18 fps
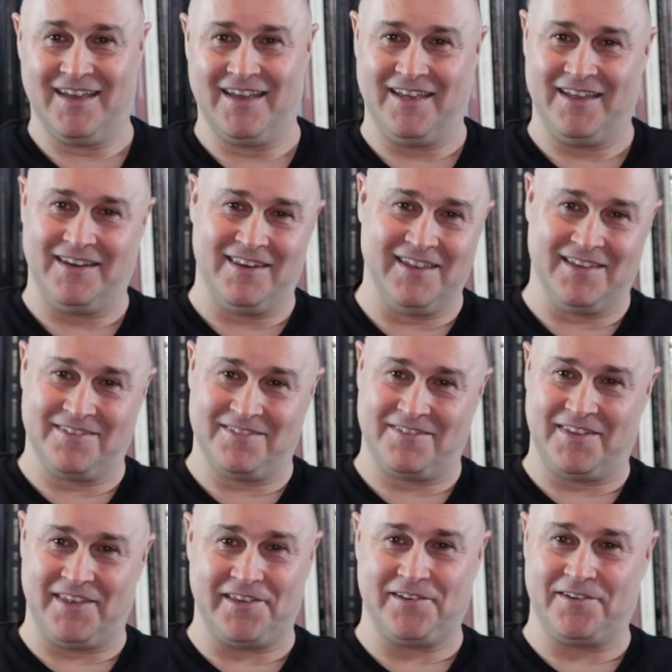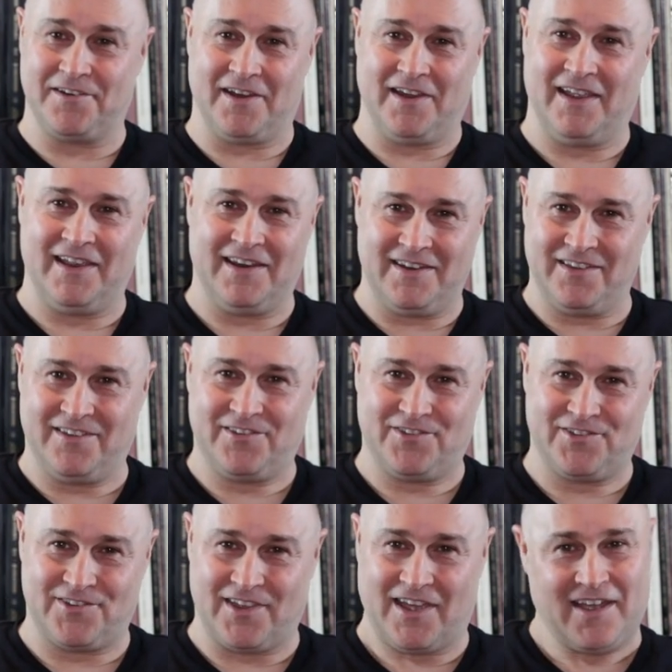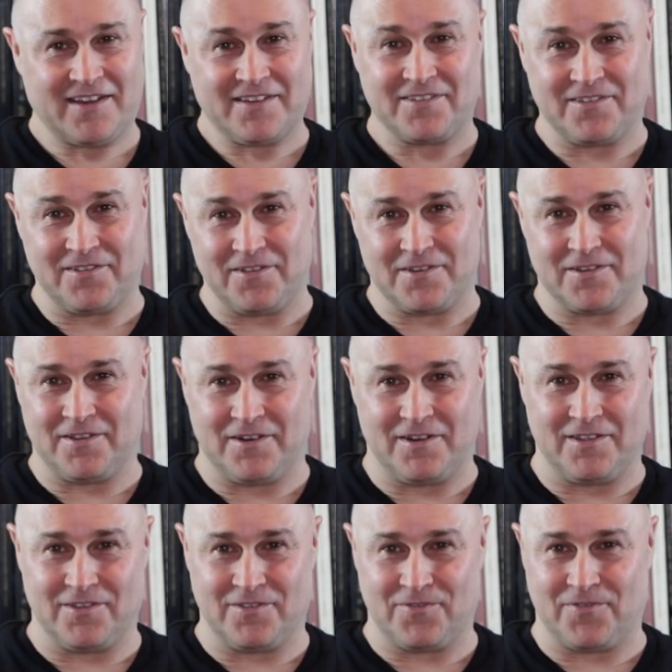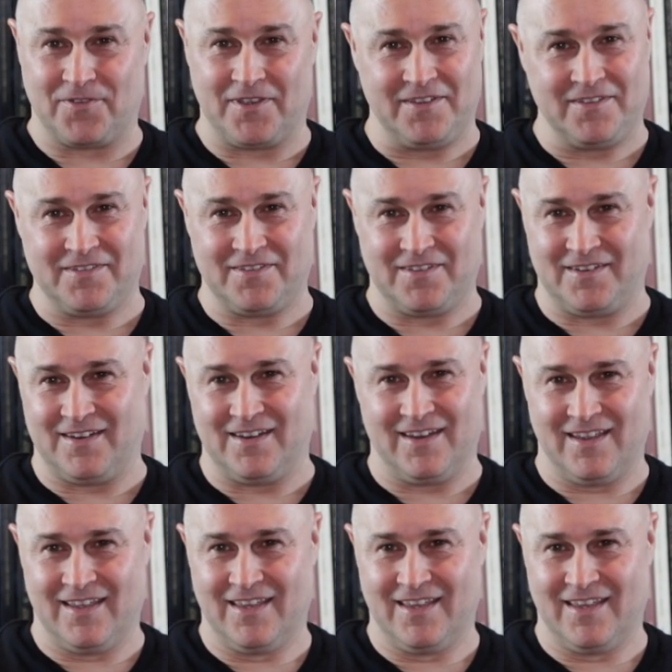And this dealer had this shocked look on his face and